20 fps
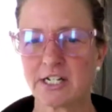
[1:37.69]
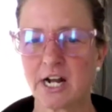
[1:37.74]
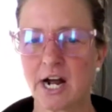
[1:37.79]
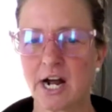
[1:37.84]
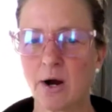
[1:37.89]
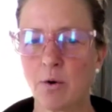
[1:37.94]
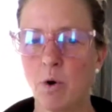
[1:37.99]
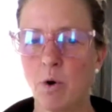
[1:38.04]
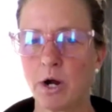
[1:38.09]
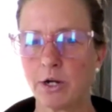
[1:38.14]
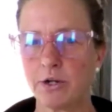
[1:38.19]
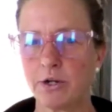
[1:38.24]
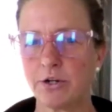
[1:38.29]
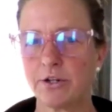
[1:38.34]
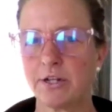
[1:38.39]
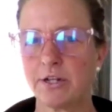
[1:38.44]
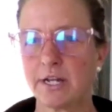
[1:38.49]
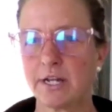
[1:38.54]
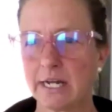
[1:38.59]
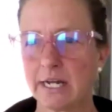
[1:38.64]
I want you
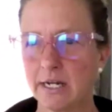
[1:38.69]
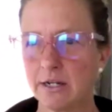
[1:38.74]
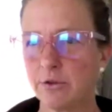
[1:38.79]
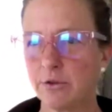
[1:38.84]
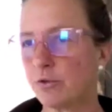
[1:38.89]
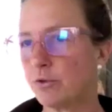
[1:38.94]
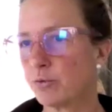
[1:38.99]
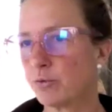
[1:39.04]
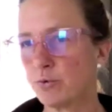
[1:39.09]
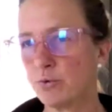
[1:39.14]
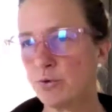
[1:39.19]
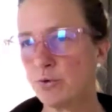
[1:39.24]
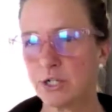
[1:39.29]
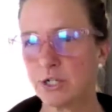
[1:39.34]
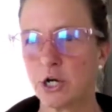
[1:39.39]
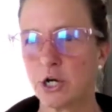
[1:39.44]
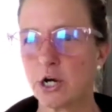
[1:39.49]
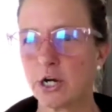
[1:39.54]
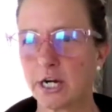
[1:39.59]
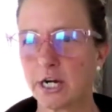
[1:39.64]
to, and through
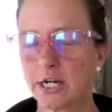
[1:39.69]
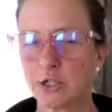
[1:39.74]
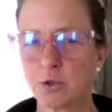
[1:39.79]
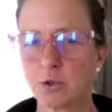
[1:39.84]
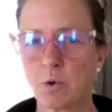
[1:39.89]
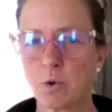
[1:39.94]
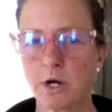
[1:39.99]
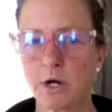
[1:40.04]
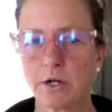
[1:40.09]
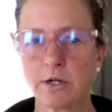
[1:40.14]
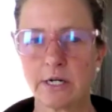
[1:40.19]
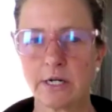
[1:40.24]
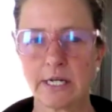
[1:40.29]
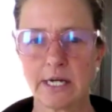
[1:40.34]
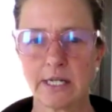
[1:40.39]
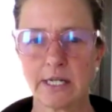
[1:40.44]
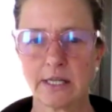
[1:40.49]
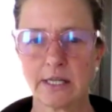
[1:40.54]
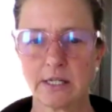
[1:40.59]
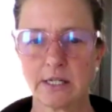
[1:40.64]
this talk, I just want you to
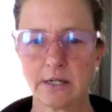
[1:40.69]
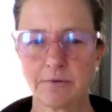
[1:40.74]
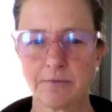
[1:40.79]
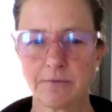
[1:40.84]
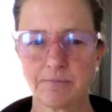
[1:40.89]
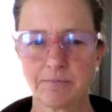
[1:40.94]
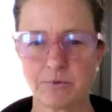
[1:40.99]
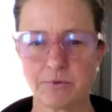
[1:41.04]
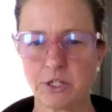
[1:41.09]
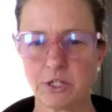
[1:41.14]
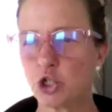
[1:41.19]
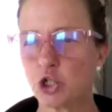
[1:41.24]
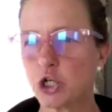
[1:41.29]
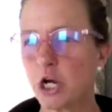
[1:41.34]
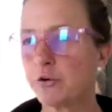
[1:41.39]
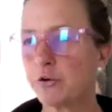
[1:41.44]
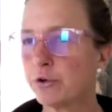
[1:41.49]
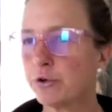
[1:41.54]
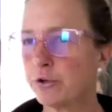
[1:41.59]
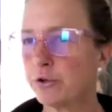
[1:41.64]
get the
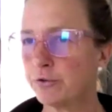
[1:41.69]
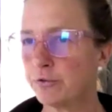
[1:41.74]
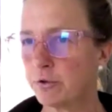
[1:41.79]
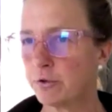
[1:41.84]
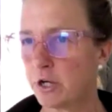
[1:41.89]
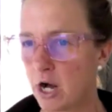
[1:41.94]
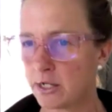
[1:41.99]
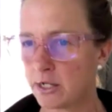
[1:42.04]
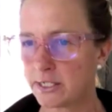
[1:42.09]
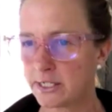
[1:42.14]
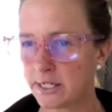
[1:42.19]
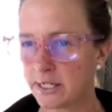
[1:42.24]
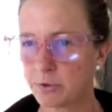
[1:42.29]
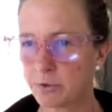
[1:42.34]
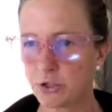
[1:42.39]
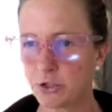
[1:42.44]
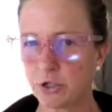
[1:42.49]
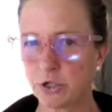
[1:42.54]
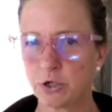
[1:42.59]
general concepts.